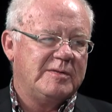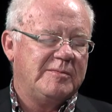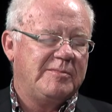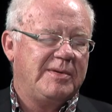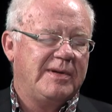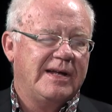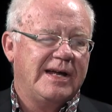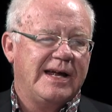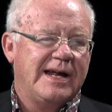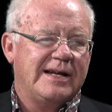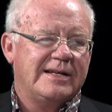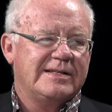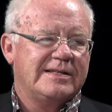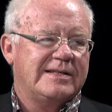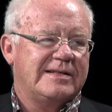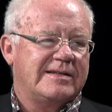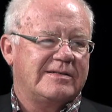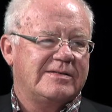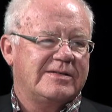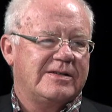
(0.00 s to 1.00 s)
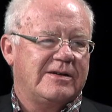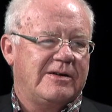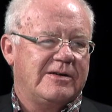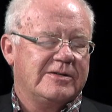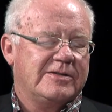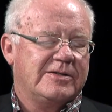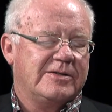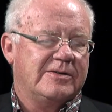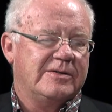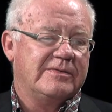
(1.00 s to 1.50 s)
plans. There's
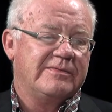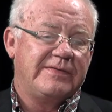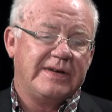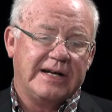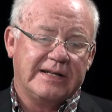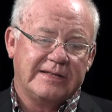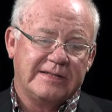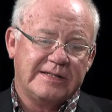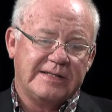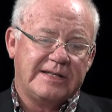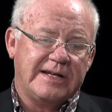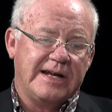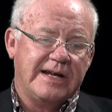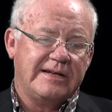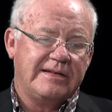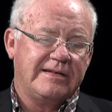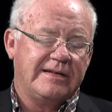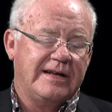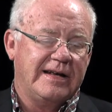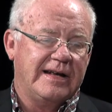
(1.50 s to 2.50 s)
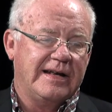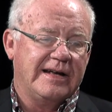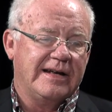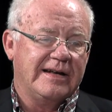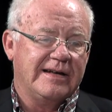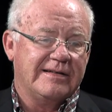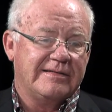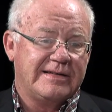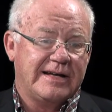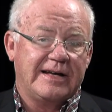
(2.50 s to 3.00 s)
also, in fact, the state,
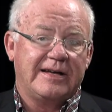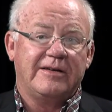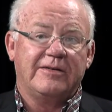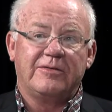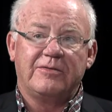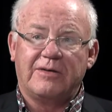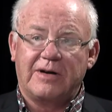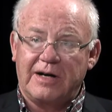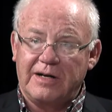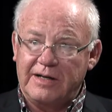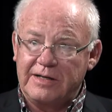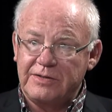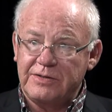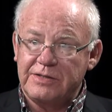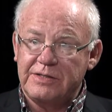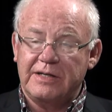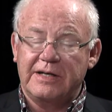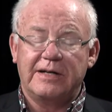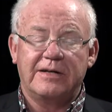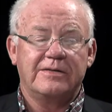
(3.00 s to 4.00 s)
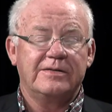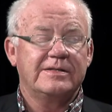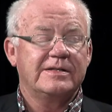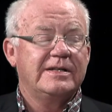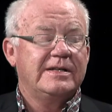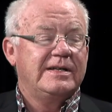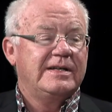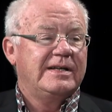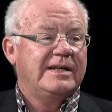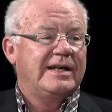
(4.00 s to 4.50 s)
uh, thank you to our legislators
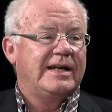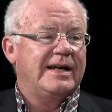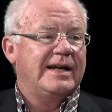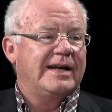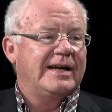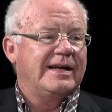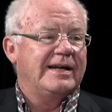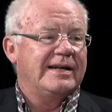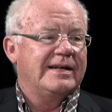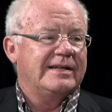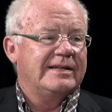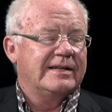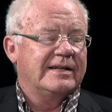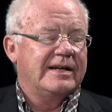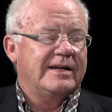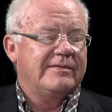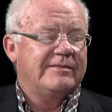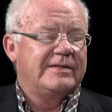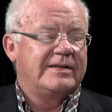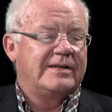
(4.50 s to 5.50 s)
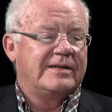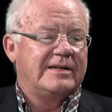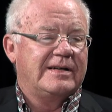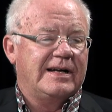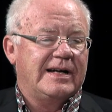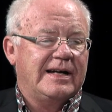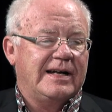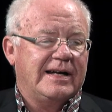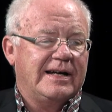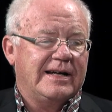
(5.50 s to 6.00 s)
uh, and the government, Governor
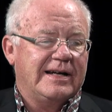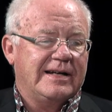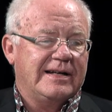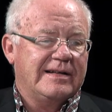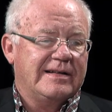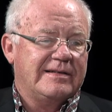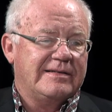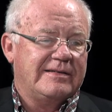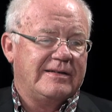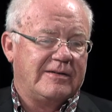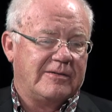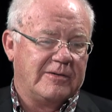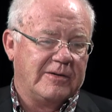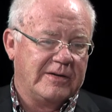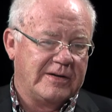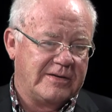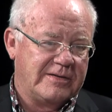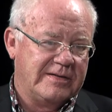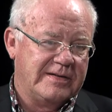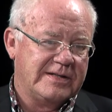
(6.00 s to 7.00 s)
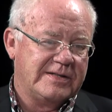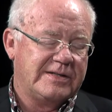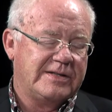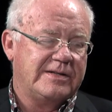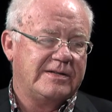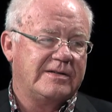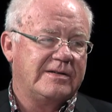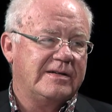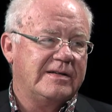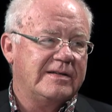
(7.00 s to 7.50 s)
uh, earlier this
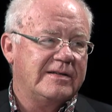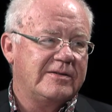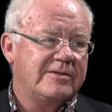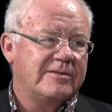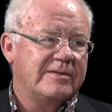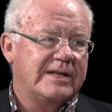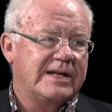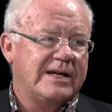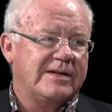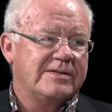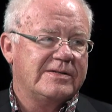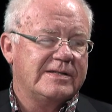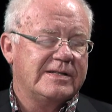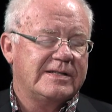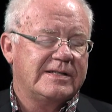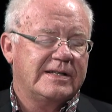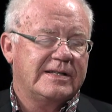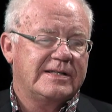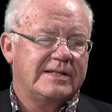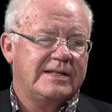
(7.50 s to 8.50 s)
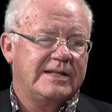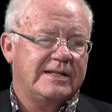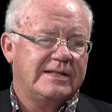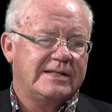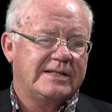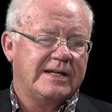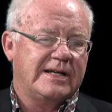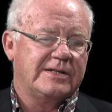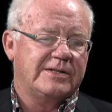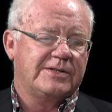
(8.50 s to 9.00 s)
year in the two thousand sixteen
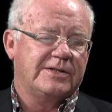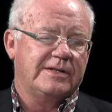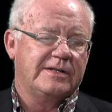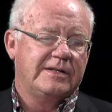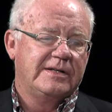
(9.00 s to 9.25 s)
session